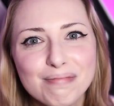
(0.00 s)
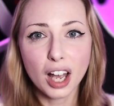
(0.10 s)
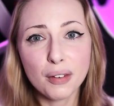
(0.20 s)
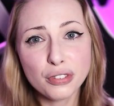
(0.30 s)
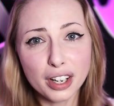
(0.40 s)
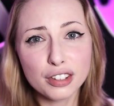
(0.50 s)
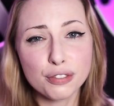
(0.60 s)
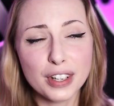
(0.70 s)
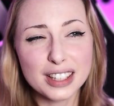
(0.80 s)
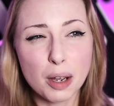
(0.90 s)
I'm starting to
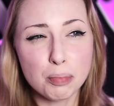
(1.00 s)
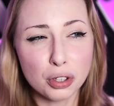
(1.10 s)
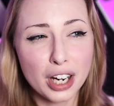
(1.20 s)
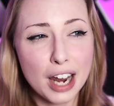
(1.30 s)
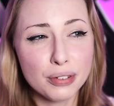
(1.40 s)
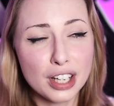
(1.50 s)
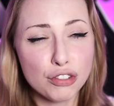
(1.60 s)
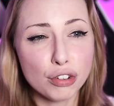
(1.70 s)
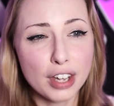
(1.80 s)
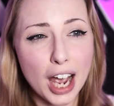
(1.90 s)
think that Brookhaven is
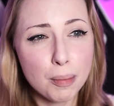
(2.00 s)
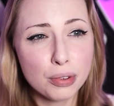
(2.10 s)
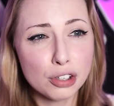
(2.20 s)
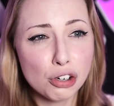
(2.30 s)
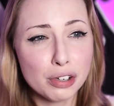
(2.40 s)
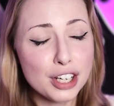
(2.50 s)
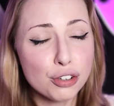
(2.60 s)
just absolutely